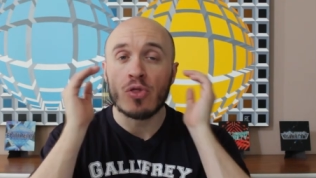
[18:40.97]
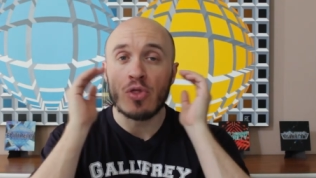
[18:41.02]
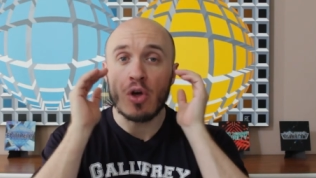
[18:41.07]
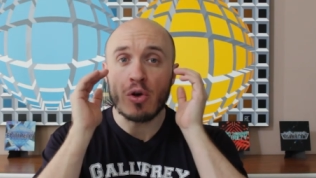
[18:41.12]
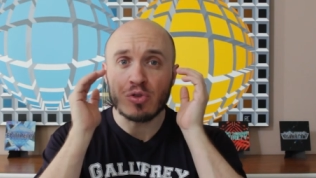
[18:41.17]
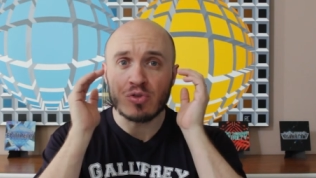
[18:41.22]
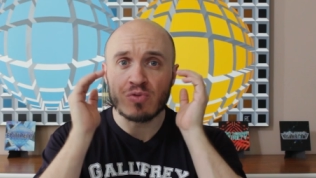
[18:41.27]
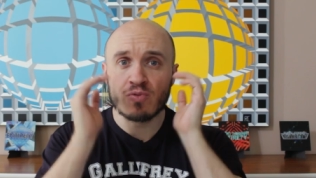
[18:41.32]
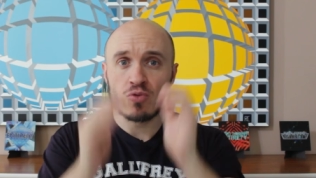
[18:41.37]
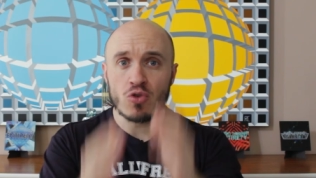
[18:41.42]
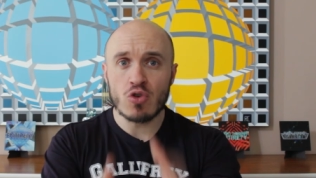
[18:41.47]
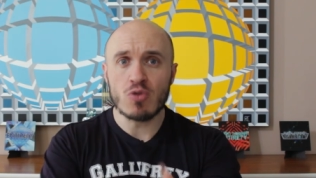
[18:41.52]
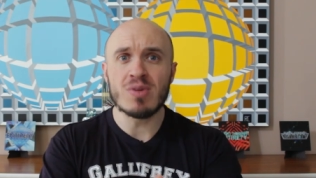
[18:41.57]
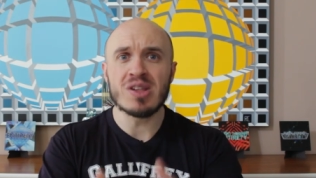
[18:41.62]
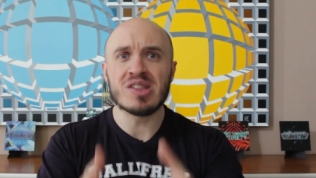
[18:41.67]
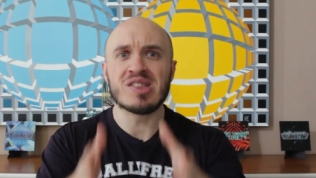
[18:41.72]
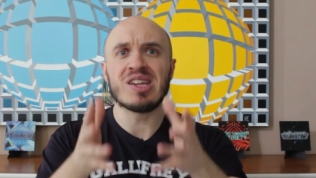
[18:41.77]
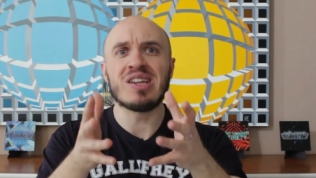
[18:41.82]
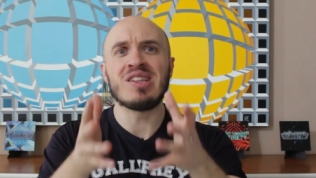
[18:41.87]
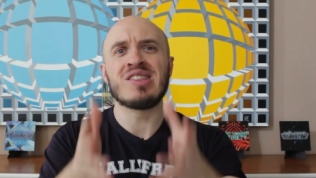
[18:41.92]
Those
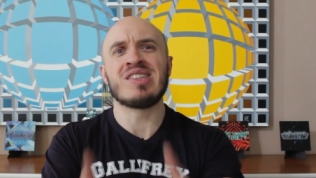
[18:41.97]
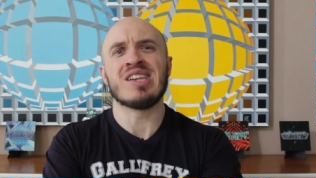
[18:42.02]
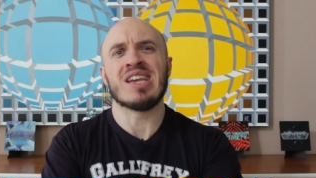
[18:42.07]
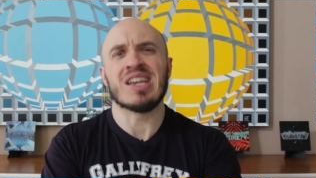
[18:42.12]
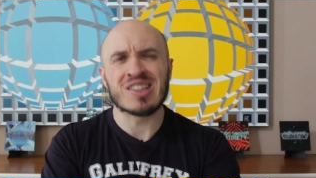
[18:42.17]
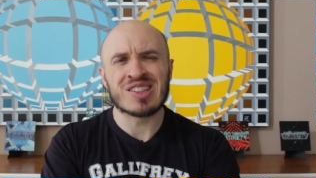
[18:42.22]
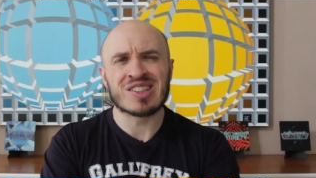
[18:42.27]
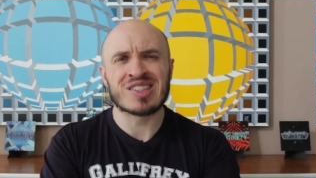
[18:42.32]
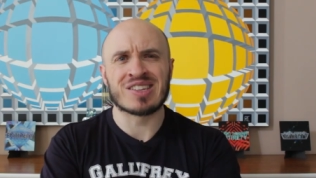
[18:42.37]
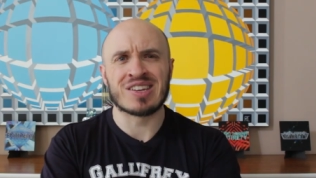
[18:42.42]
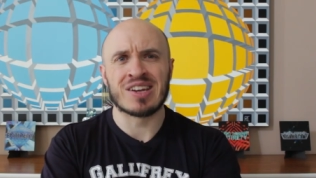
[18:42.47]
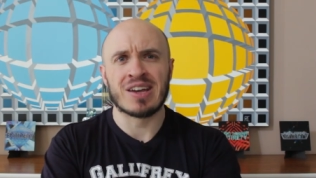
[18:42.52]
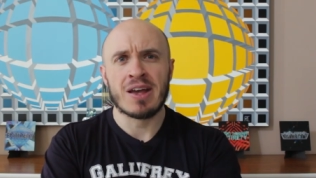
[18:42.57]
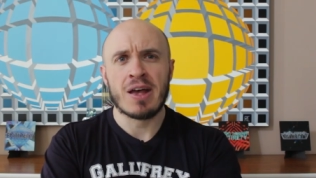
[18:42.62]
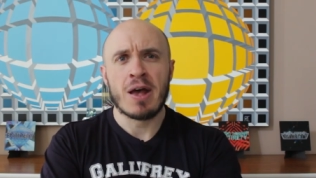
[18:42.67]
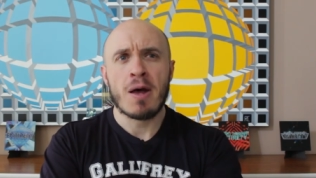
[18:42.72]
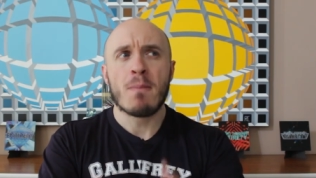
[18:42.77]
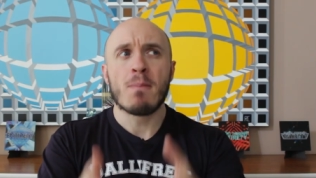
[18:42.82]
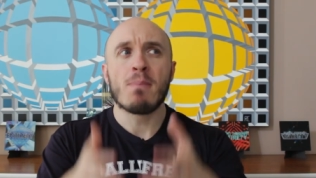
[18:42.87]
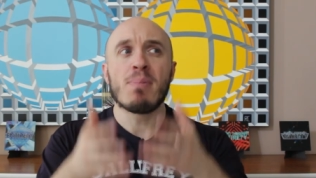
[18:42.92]
rumours exist
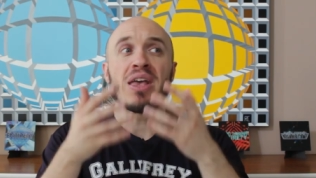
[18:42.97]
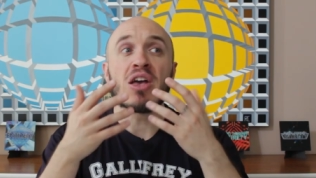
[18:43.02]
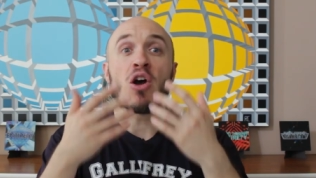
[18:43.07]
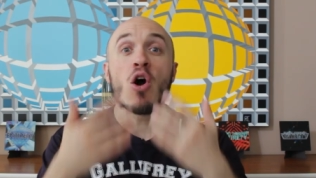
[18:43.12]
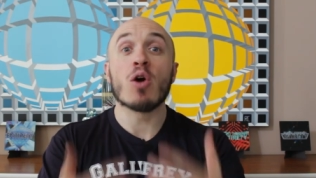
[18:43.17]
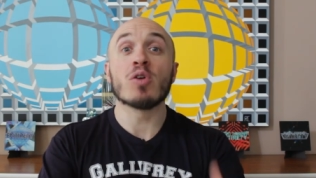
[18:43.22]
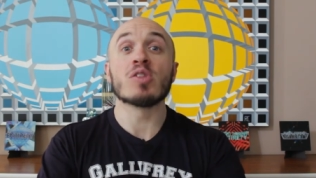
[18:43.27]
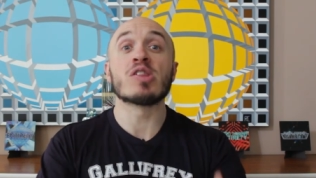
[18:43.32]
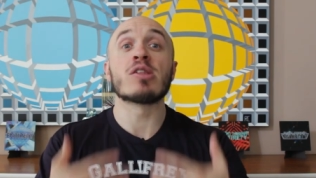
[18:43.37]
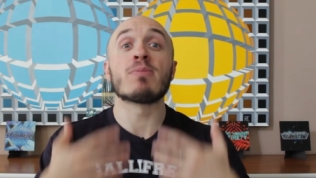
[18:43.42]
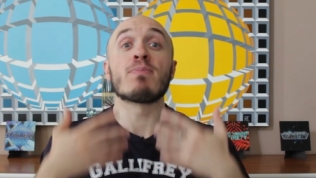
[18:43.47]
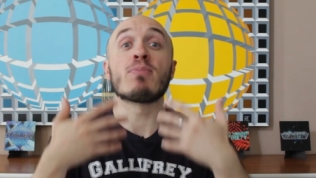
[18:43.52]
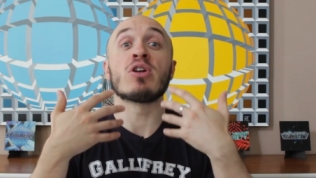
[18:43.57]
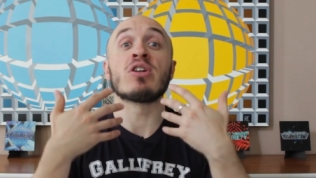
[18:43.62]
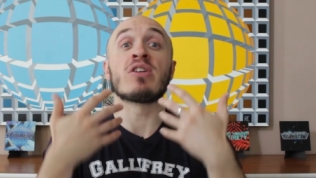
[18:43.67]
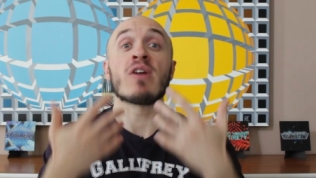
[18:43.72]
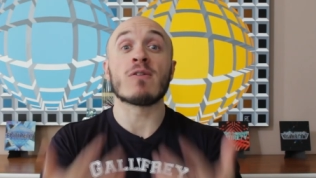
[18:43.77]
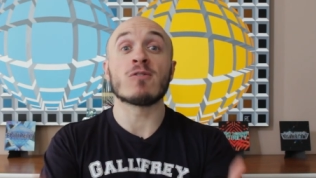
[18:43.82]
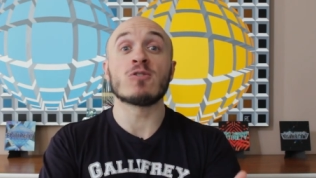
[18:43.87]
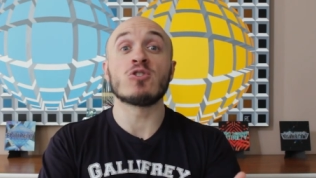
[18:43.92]
because the
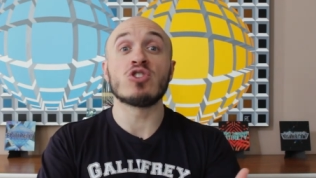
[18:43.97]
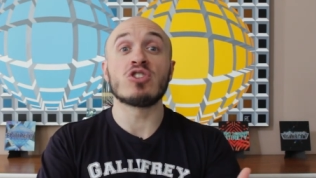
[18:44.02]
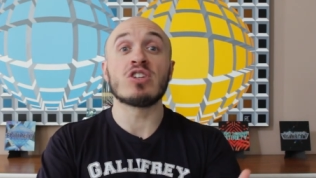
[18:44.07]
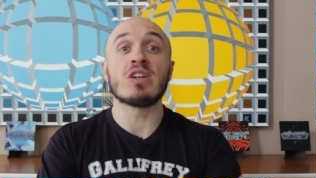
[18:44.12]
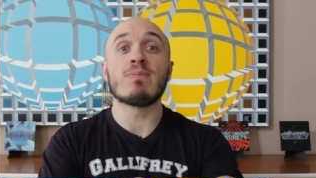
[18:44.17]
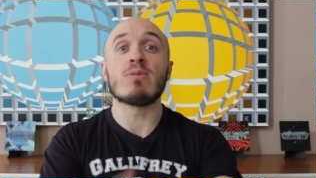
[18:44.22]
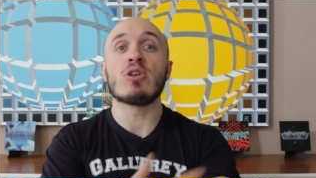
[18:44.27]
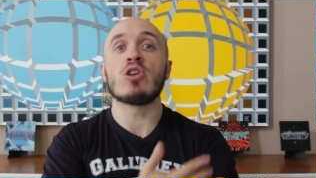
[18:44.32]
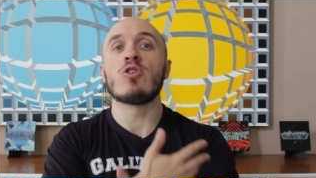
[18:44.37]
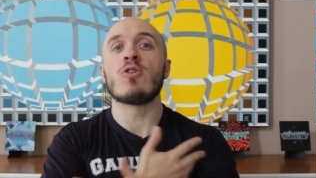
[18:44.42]
production team